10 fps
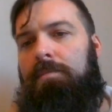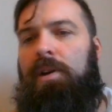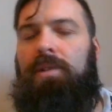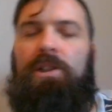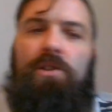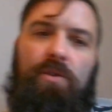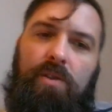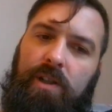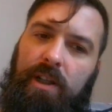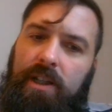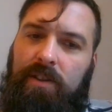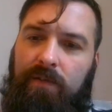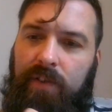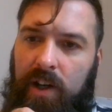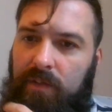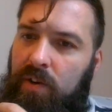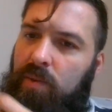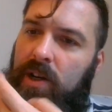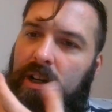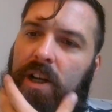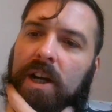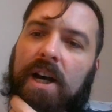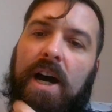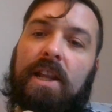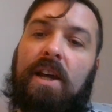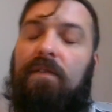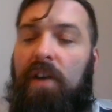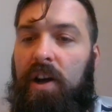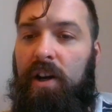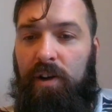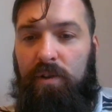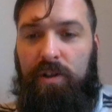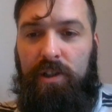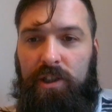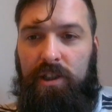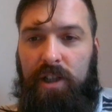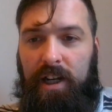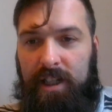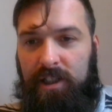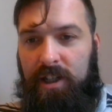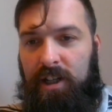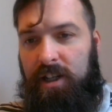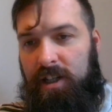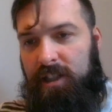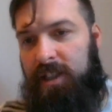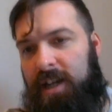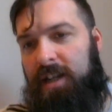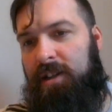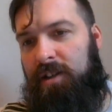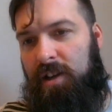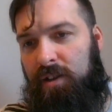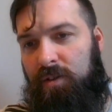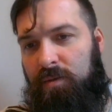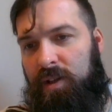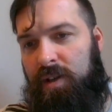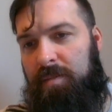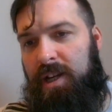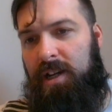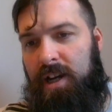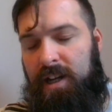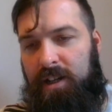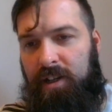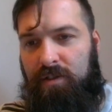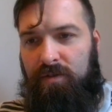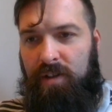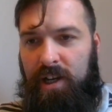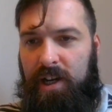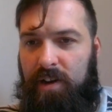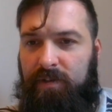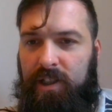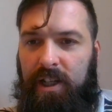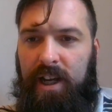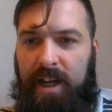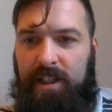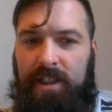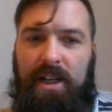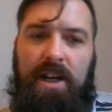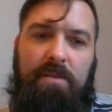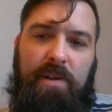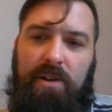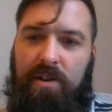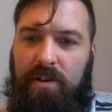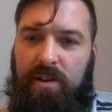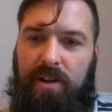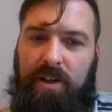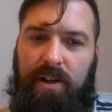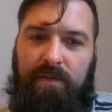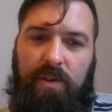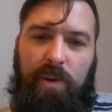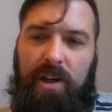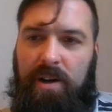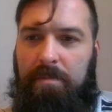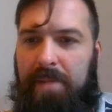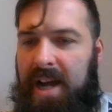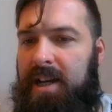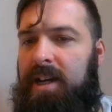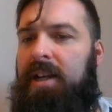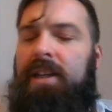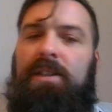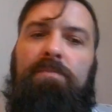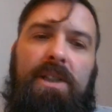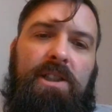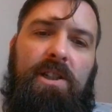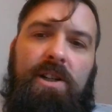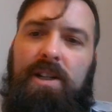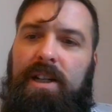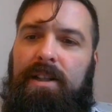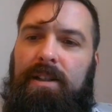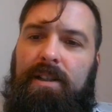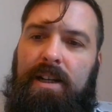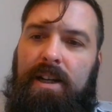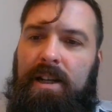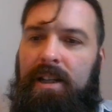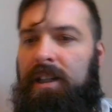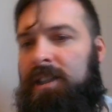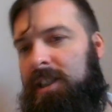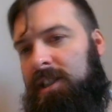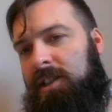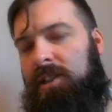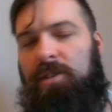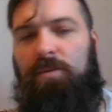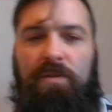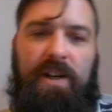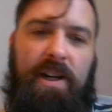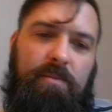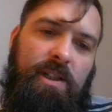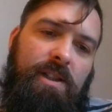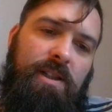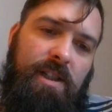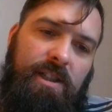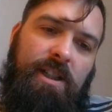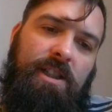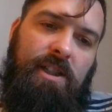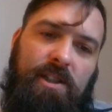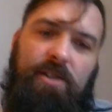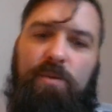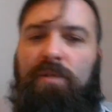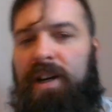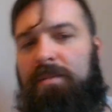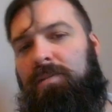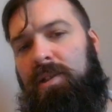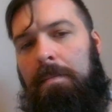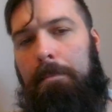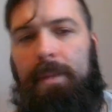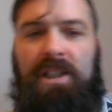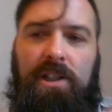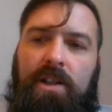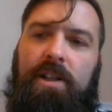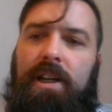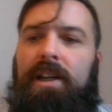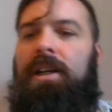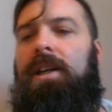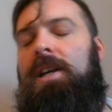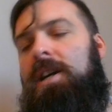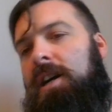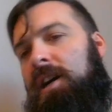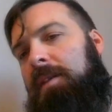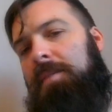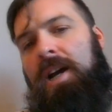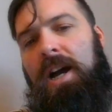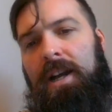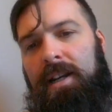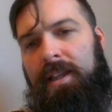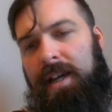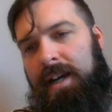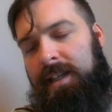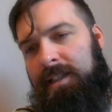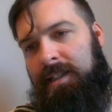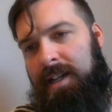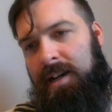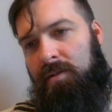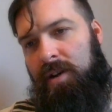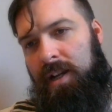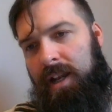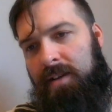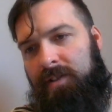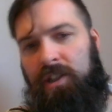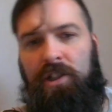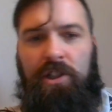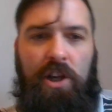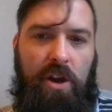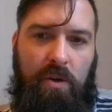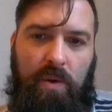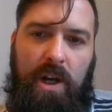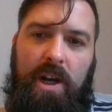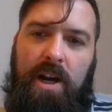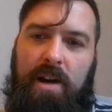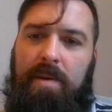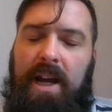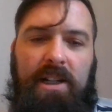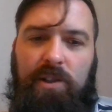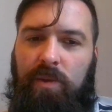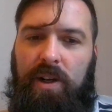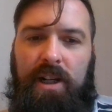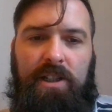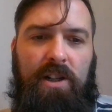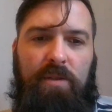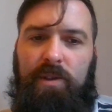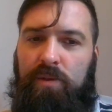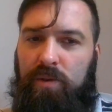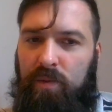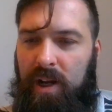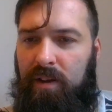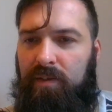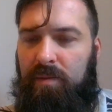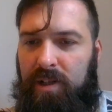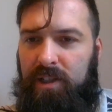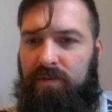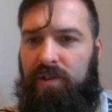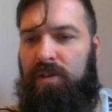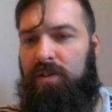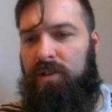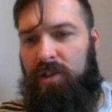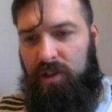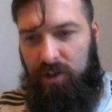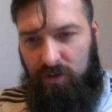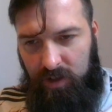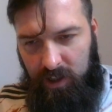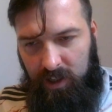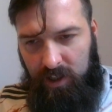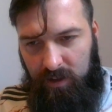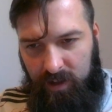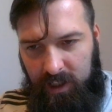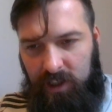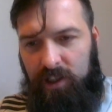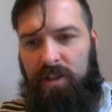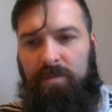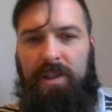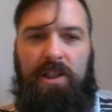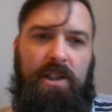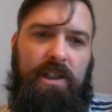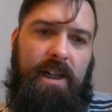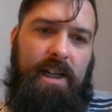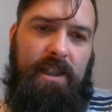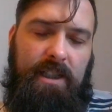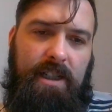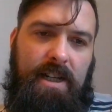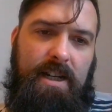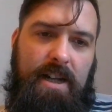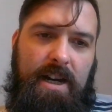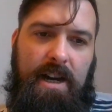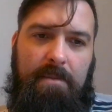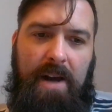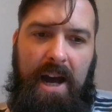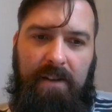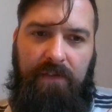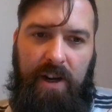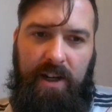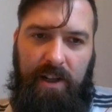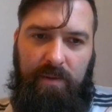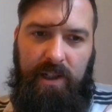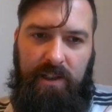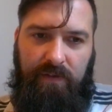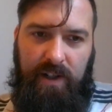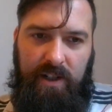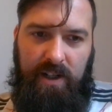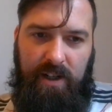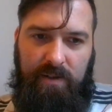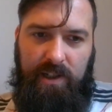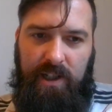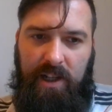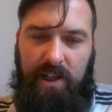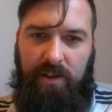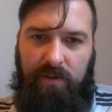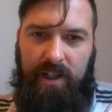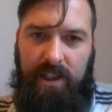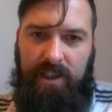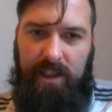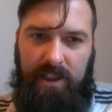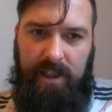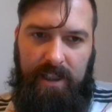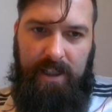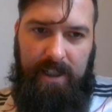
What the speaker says: and that's at 5 to 1. And then finally, a horse that last night I said I thought would come in, and it obviously has, but not enough that we can't back it, is Mr. Nugget in the 6:30 at Wolverhampton. That's 6:30 at Wolverhampton, Mr. Nugget, and that is now 11 to 2. 8 to 1 last night, which was well overpriced for a horse that's running the kind of races that Mr. Nugget has. And finally, we need to find our tier threes.